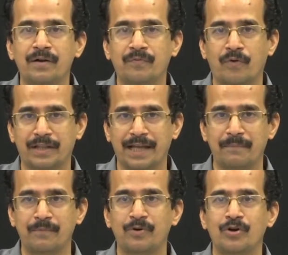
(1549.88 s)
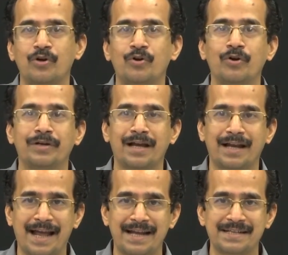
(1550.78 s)
different ways of
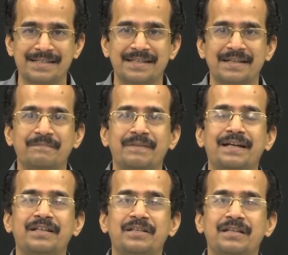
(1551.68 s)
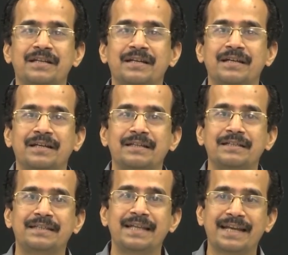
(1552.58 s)
being successful in the
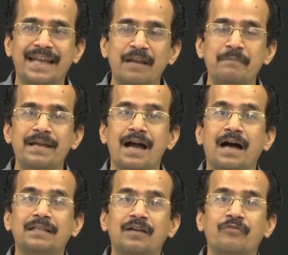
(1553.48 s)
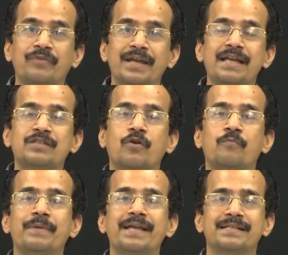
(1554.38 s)
change scenario, and as a
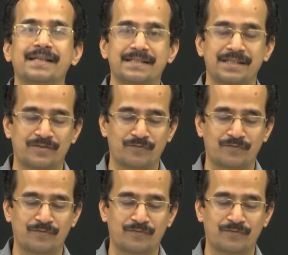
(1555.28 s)
result of that,